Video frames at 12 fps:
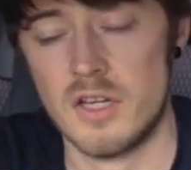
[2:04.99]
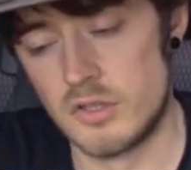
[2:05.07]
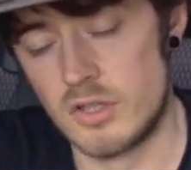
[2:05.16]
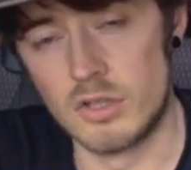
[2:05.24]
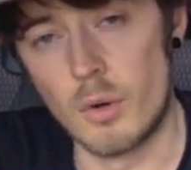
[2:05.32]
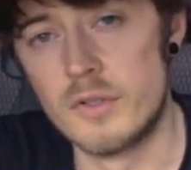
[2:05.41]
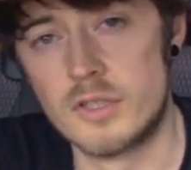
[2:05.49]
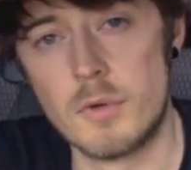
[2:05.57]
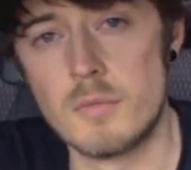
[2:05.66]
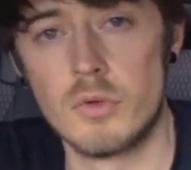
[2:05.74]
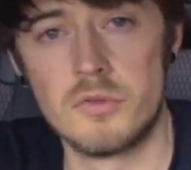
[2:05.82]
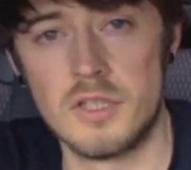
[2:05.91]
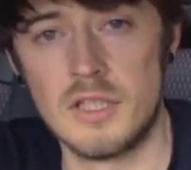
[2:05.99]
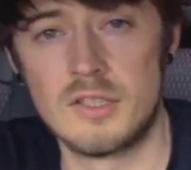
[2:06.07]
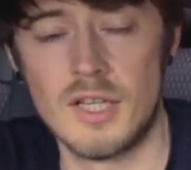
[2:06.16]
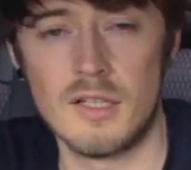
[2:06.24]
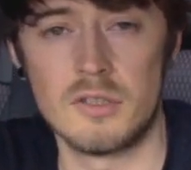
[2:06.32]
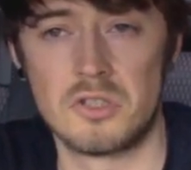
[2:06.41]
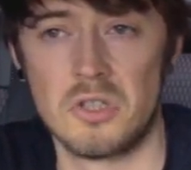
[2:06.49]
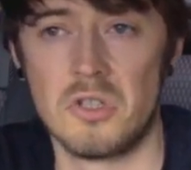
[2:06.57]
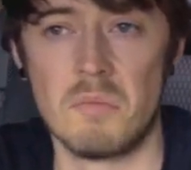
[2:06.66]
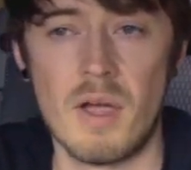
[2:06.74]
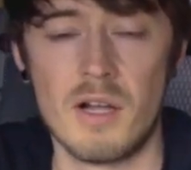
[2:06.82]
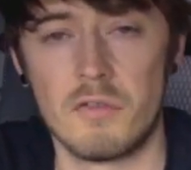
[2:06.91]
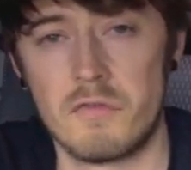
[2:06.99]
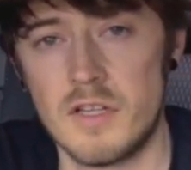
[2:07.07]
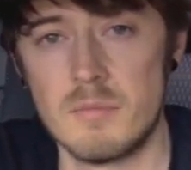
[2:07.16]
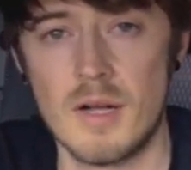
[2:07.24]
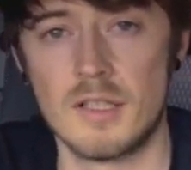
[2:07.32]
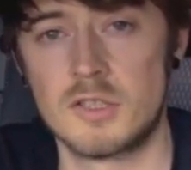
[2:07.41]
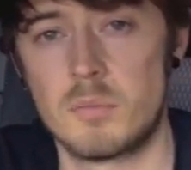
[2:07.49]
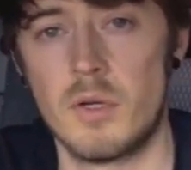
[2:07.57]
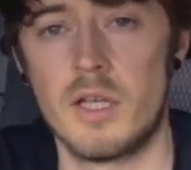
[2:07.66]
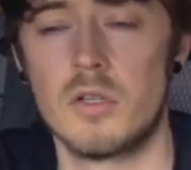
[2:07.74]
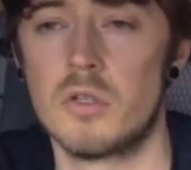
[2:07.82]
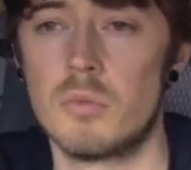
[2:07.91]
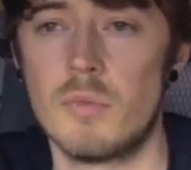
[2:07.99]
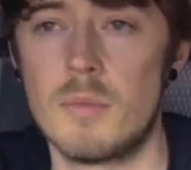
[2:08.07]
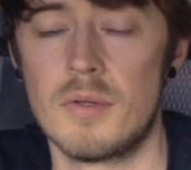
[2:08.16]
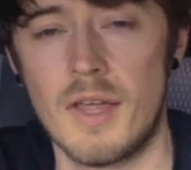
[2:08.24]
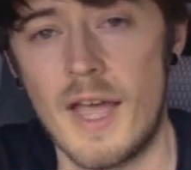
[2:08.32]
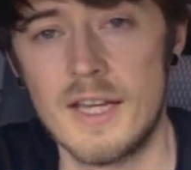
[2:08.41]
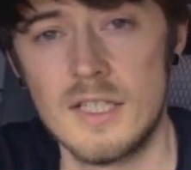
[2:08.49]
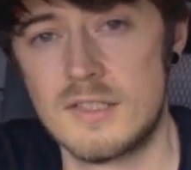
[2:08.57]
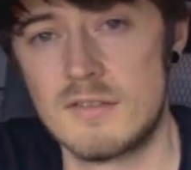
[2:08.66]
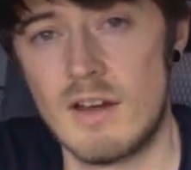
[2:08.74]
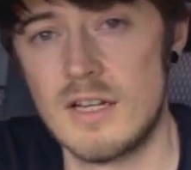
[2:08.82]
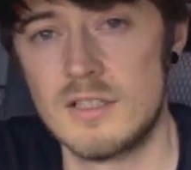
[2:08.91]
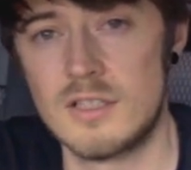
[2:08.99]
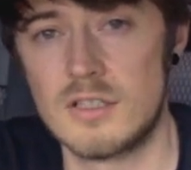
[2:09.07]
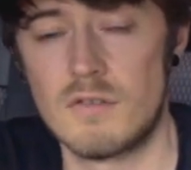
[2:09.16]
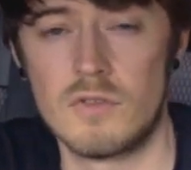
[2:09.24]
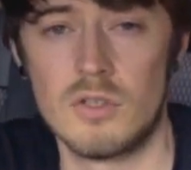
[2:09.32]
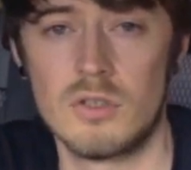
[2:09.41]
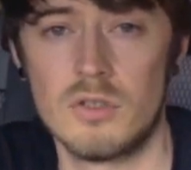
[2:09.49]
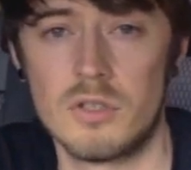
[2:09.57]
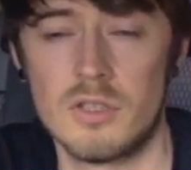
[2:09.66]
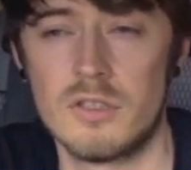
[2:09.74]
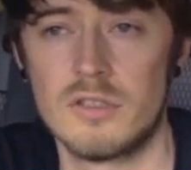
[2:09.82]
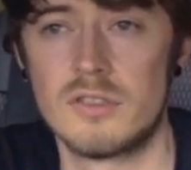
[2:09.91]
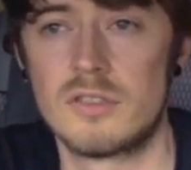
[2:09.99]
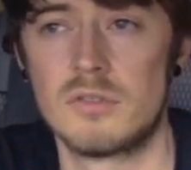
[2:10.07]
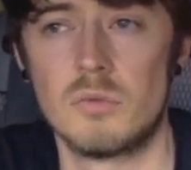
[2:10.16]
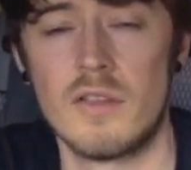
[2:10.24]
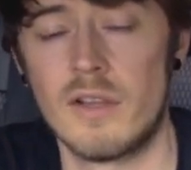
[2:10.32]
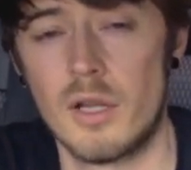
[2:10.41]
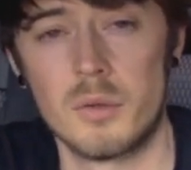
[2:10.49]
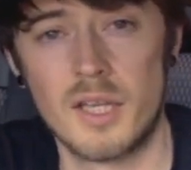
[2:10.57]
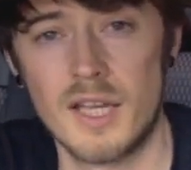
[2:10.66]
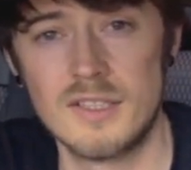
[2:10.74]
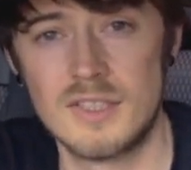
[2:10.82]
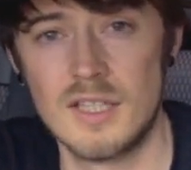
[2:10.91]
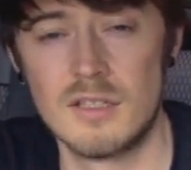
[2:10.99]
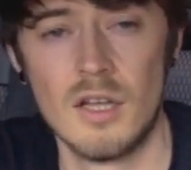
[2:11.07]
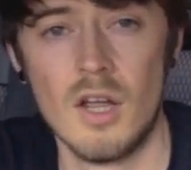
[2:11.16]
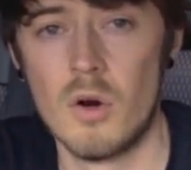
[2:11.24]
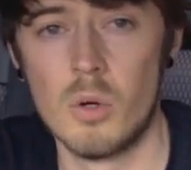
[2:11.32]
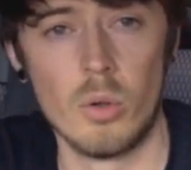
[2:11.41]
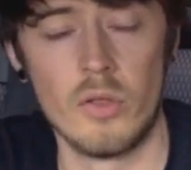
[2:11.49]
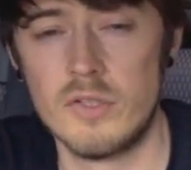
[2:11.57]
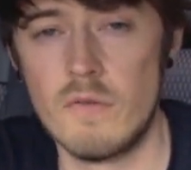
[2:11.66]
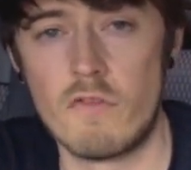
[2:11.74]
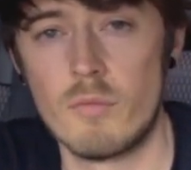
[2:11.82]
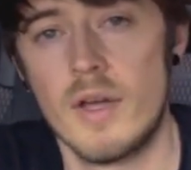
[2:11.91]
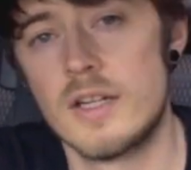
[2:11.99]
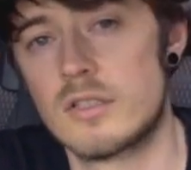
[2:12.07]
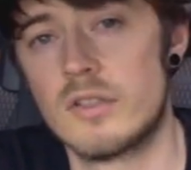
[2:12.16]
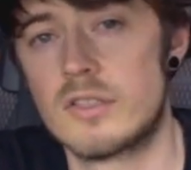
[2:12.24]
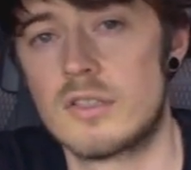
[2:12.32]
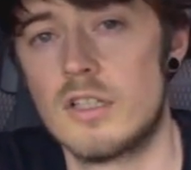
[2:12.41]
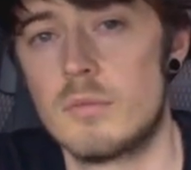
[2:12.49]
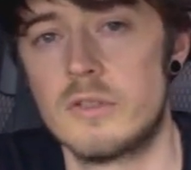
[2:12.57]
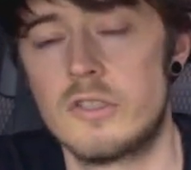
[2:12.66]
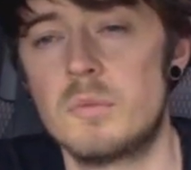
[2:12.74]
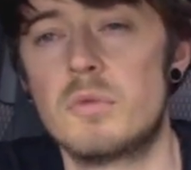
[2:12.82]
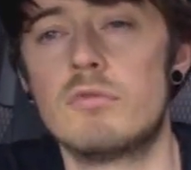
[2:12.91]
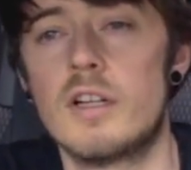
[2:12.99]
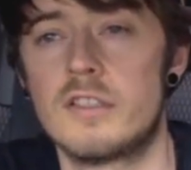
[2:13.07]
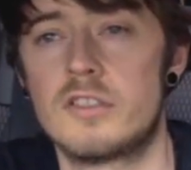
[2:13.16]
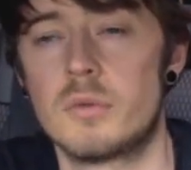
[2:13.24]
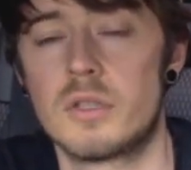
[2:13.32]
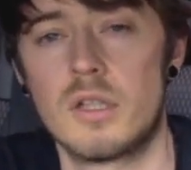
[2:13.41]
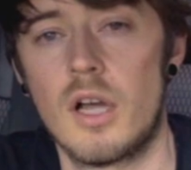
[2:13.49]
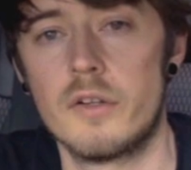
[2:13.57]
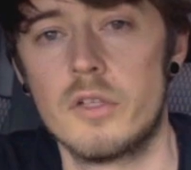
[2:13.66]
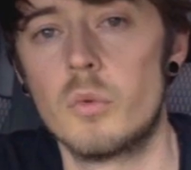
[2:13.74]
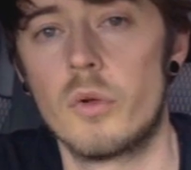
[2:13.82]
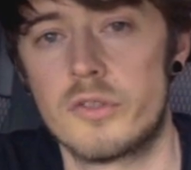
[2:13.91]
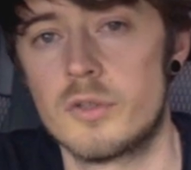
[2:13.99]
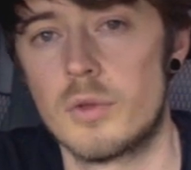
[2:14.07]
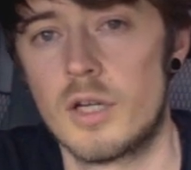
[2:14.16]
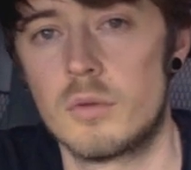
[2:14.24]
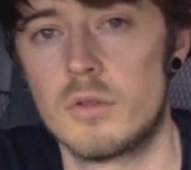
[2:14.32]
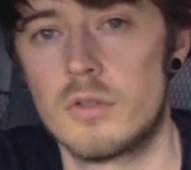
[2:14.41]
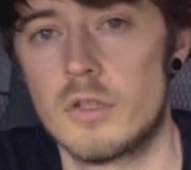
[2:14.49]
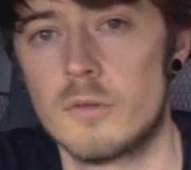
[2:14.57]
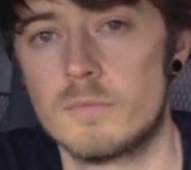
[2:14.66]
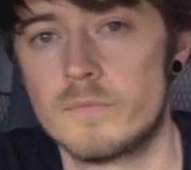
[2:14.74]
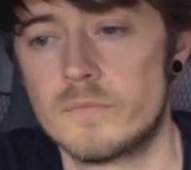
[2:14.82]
You can go into a bit more detail and show your male-female split, or maybe the age ranges of your audience, where they're located, all this information that's going to be super rich to a client who wants to work with you.